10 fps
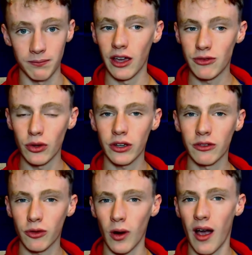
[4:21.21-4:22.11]
If you're
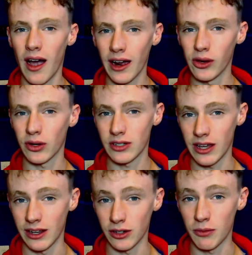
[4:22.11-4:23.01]
looking for high
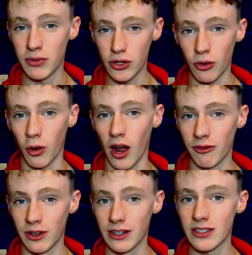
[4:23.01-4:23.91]
octane computer
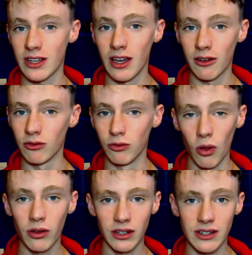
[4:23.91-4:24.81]
graphics,
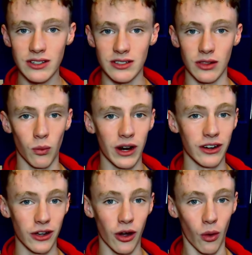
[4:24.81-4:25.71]
Vulkan is the way
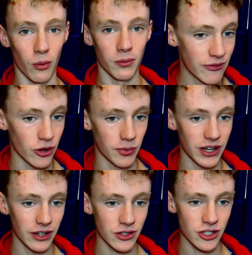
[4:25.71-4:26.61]
to go. If you're a
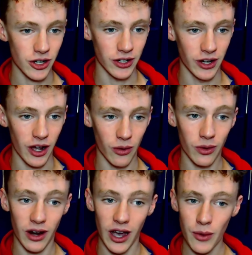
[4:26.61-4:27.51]
beginner starting
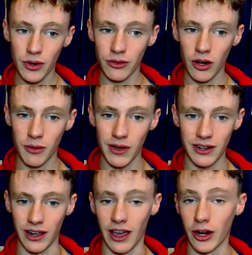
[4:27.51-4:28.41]
out, I wouldn't
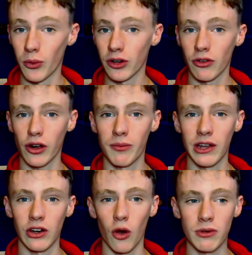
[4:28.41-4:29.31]
recommend it, and I wouldn't
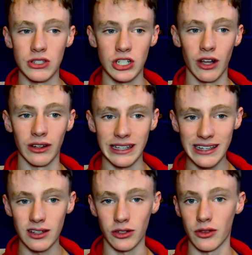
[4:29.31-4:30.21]
recommend OpenGL
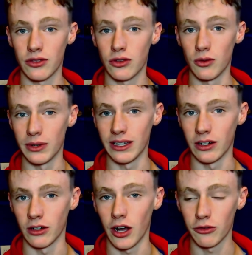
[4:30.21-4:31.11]
either to a
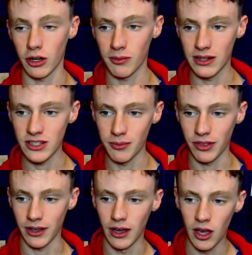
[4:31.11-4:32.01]
beginner. I'd recommend
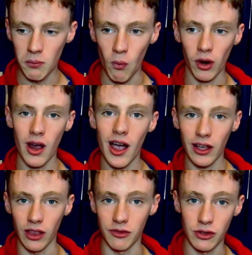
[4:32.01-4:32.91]
something more high
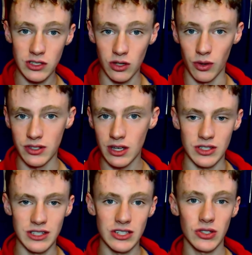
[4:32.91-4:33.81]
level, so it's
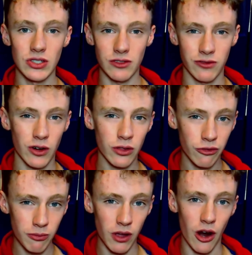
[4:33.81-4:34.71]
distance further
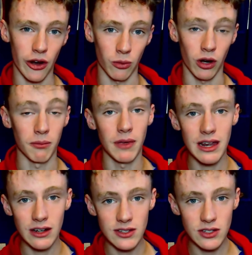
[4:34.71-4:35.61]
from the hardware,
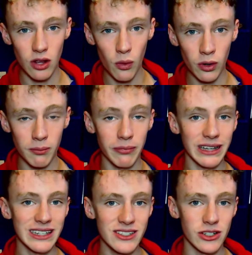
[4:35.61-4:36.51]
making it slower but
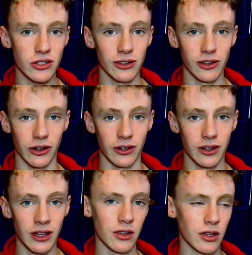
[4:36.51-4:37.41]
easier to learn.
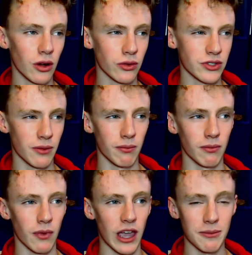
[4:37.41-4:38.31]
You know,
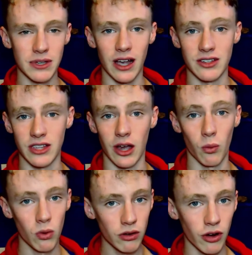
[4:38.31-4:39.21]
some APIs that I
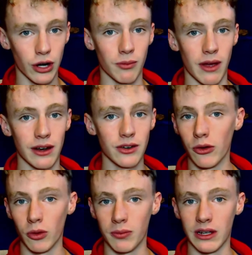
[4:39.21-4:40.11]
would recommend
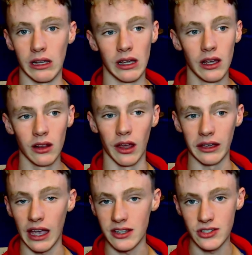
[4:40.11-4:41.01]
would be
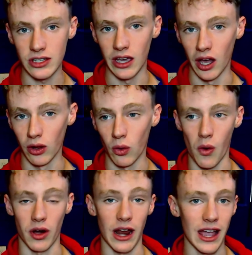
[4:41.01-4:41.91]
like SDL
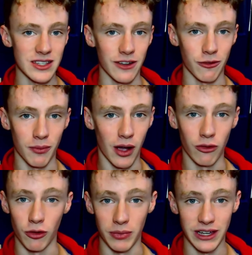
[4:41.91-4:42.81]
or
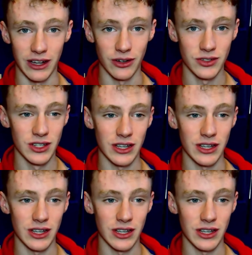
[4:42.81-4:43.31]
SFML for beginners.